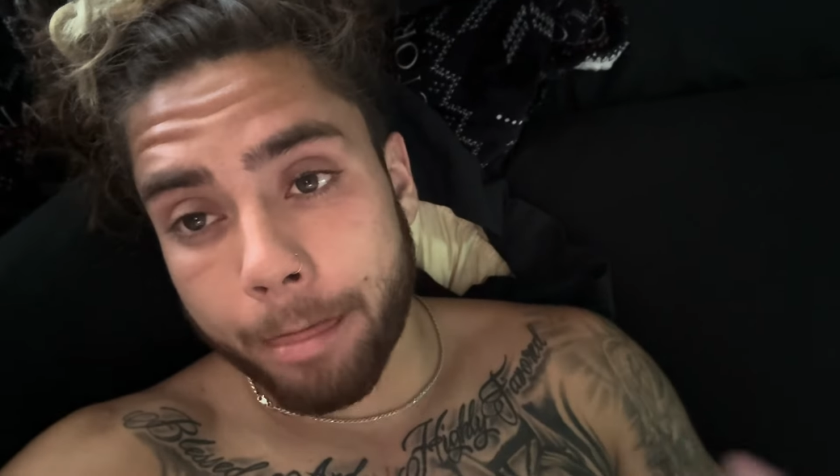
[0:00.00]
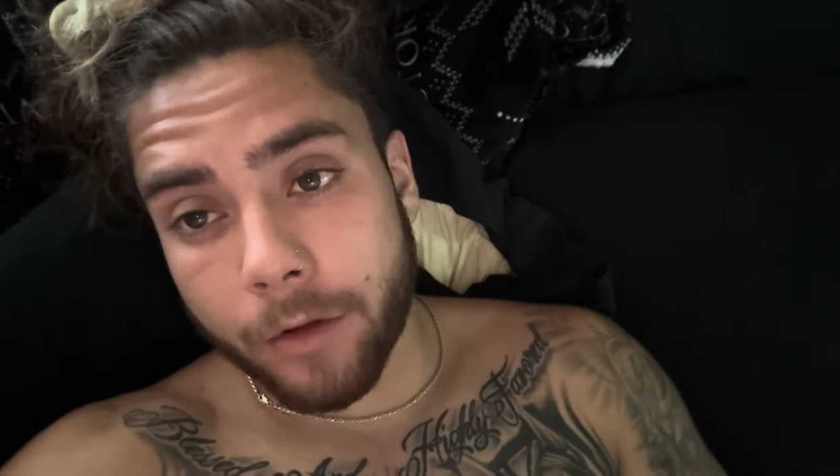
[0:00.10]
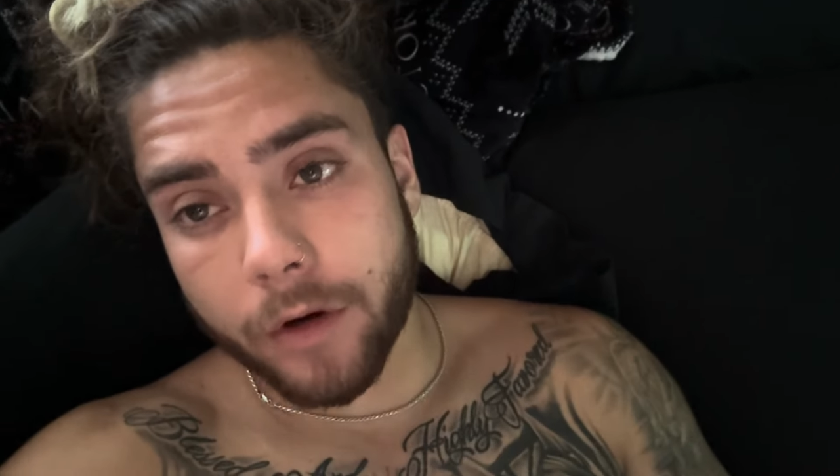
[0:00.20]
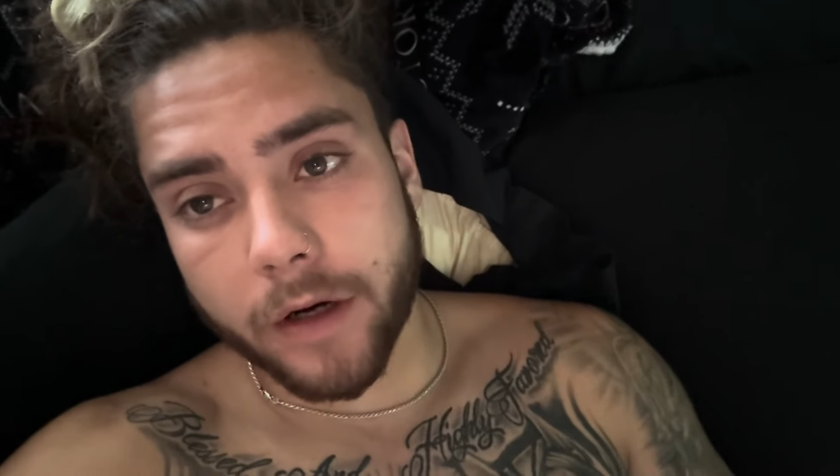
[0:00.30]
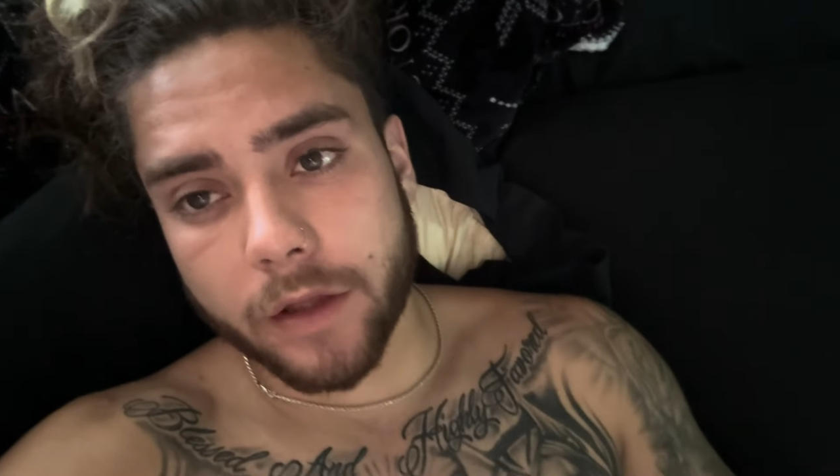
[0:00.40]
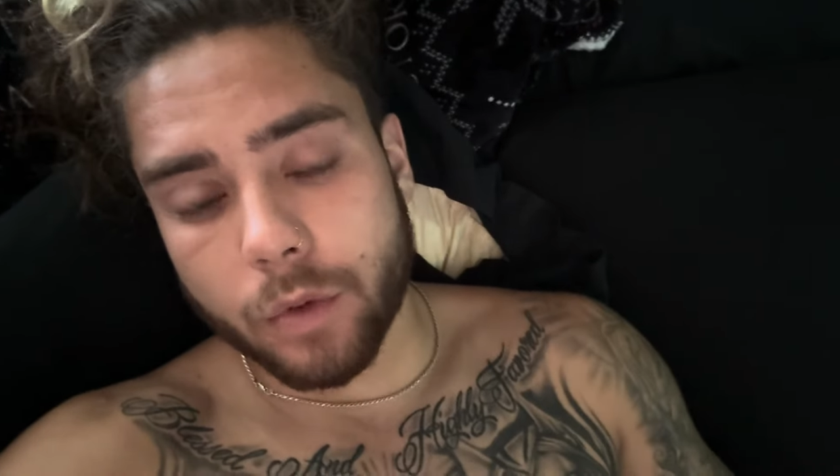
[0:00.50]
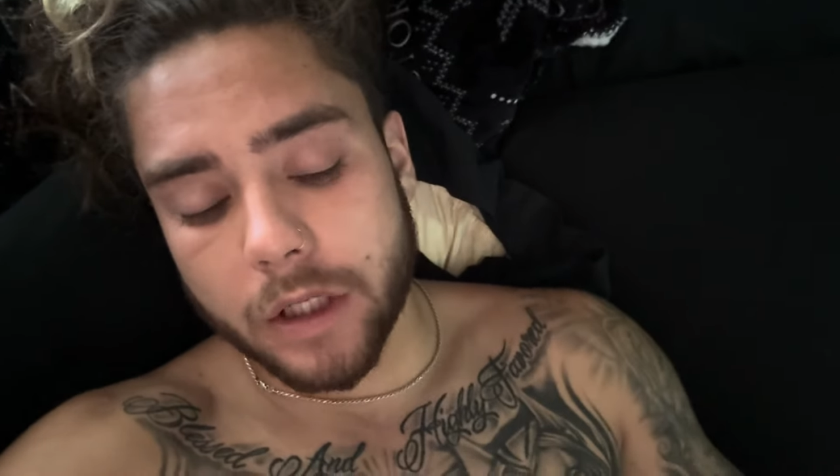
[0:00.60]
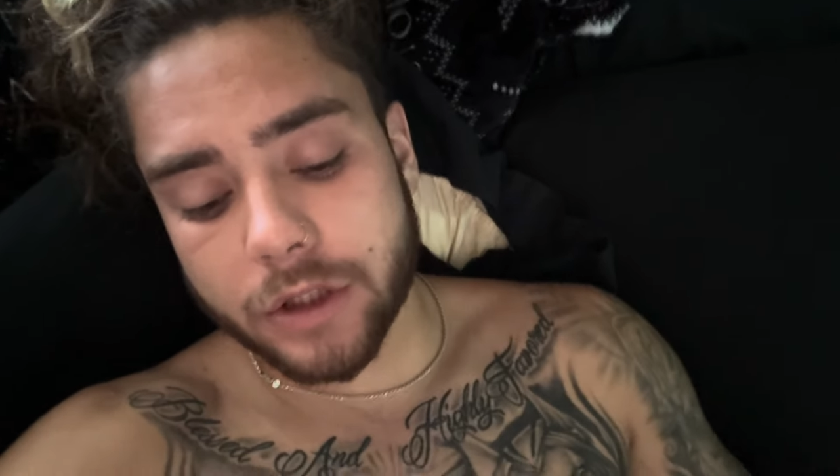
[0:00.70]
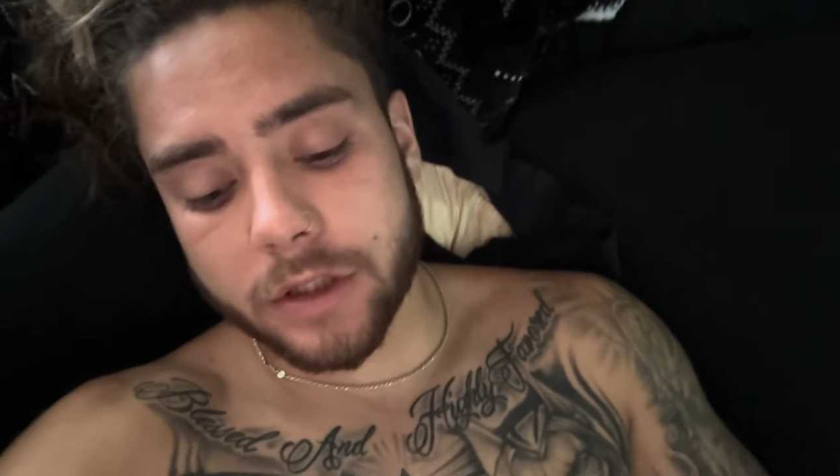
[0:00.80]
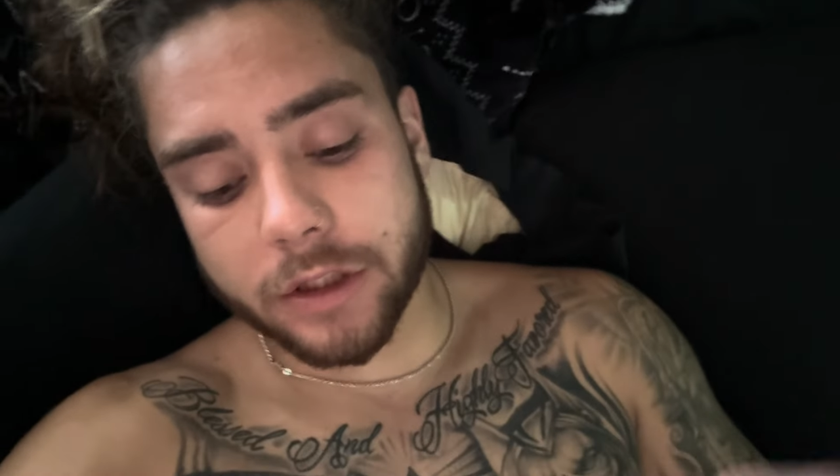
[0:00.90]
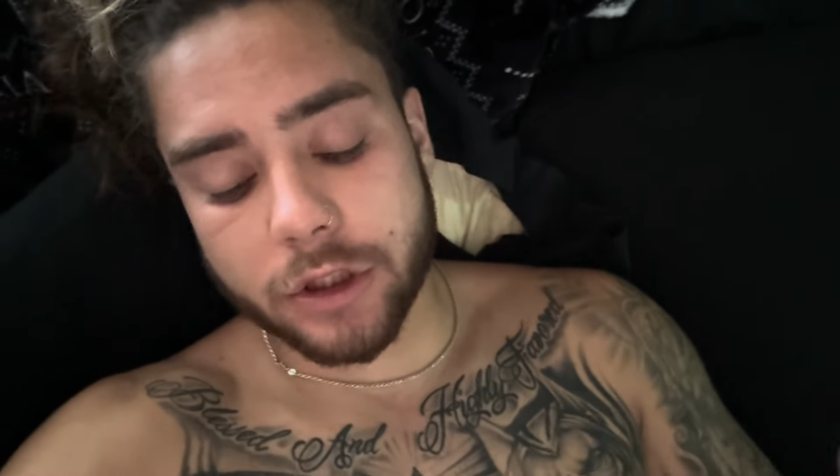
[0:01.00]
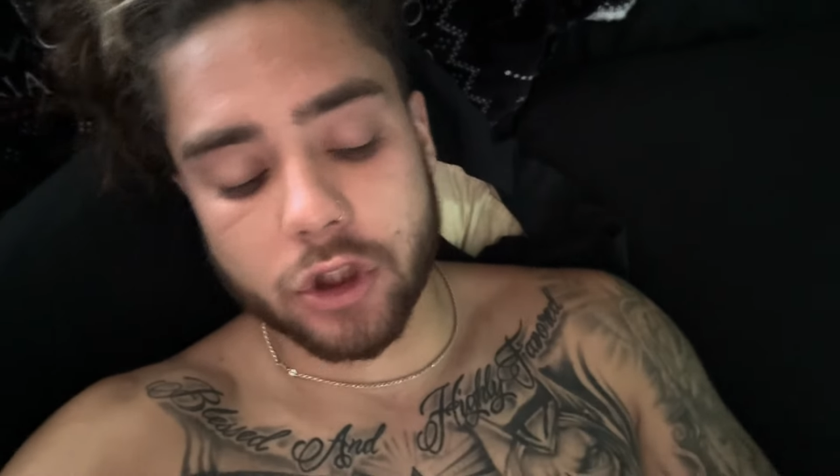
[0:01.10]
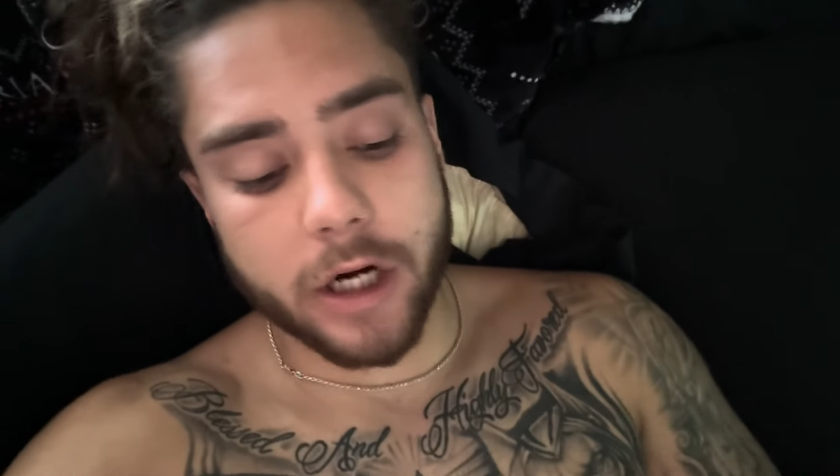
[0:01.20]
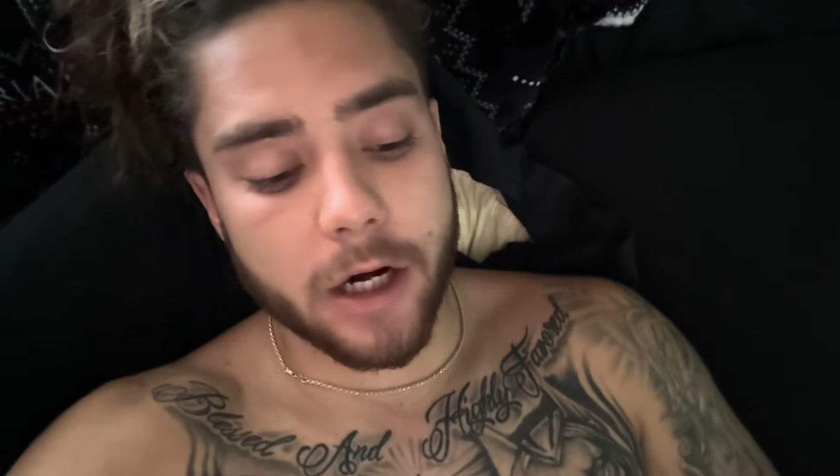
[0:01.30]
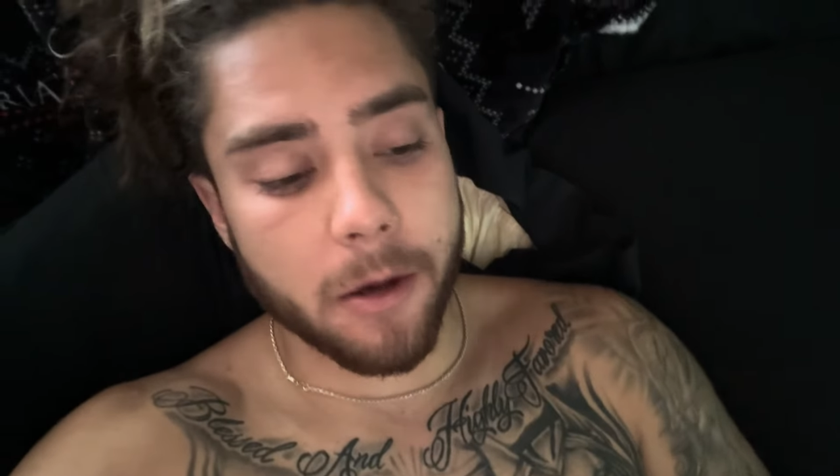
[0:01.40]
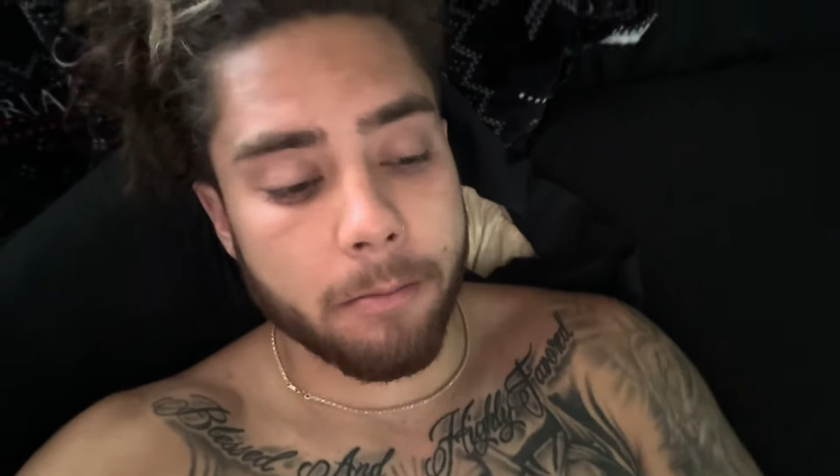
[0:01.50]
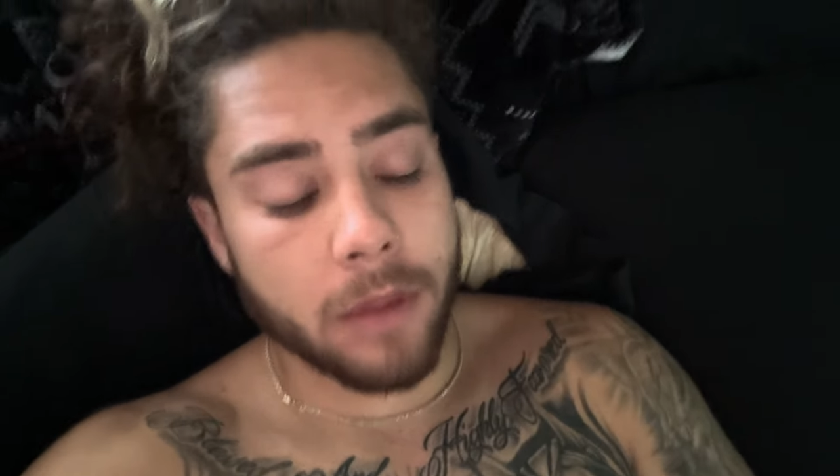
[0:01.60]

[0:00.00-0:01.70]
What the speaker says: or in the washer into the dryer.